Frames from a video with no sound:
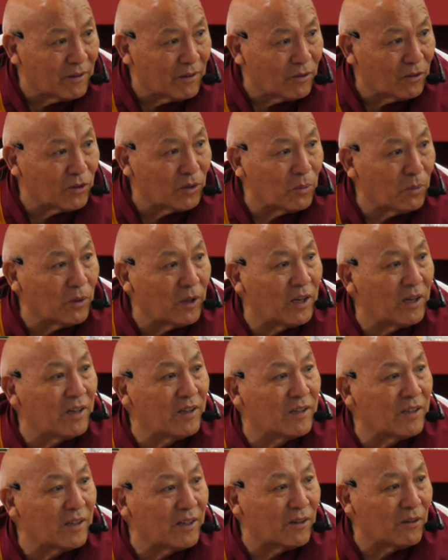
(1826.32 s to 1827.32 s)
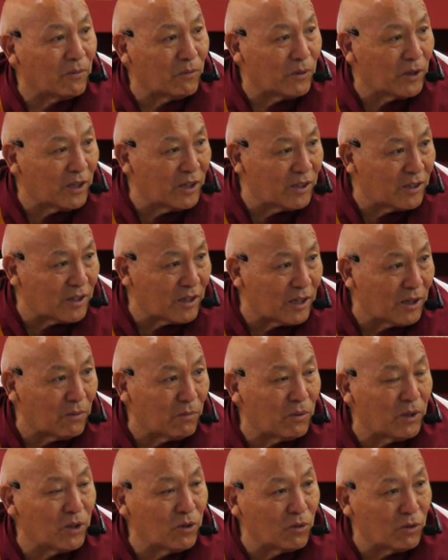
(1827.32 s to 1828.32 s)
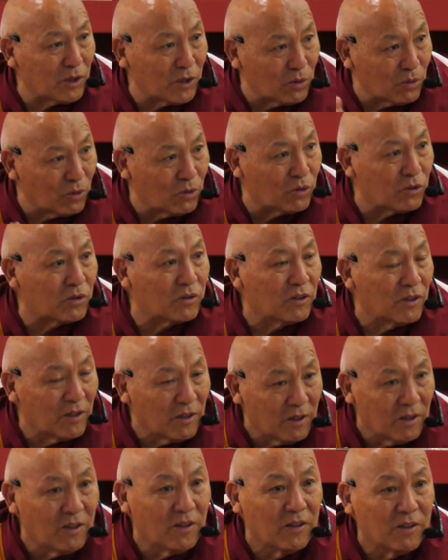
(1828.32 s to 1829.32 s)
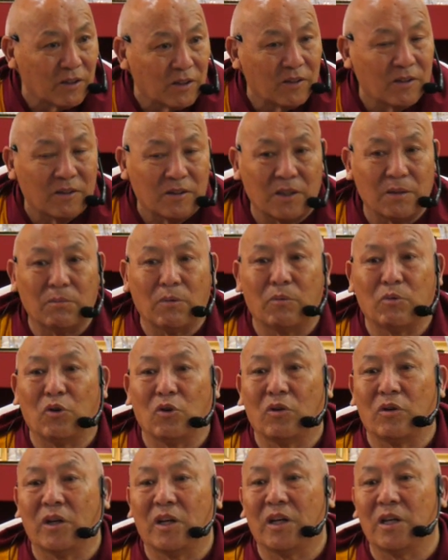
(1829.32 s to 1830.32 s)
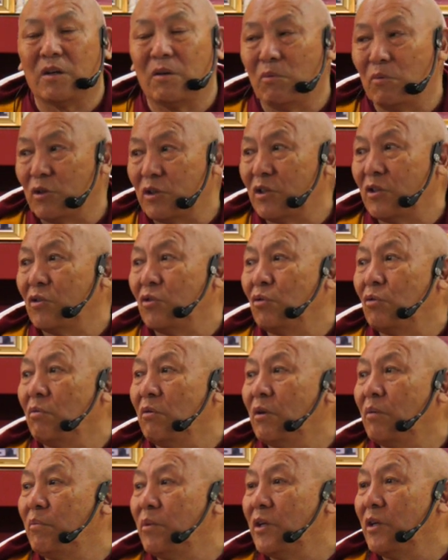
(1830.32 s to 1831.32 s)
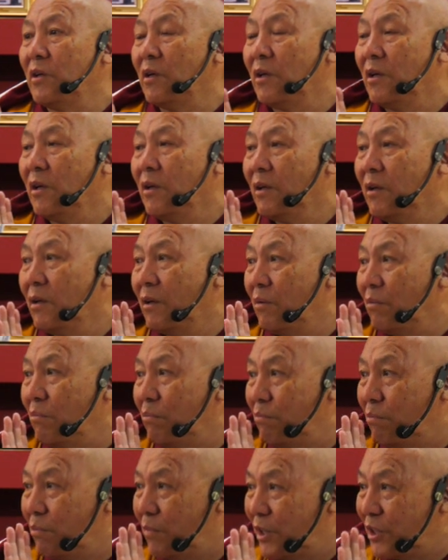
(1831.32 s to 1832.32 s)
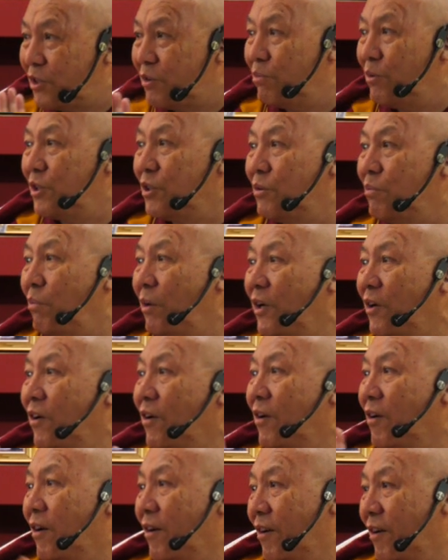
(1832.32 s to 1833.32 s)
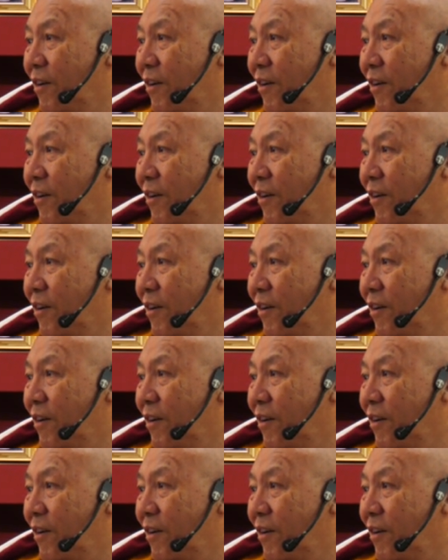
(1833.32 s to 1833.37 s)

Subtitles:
On the very day, very time, when you reduce some of your negative emotions, you will be much, much better.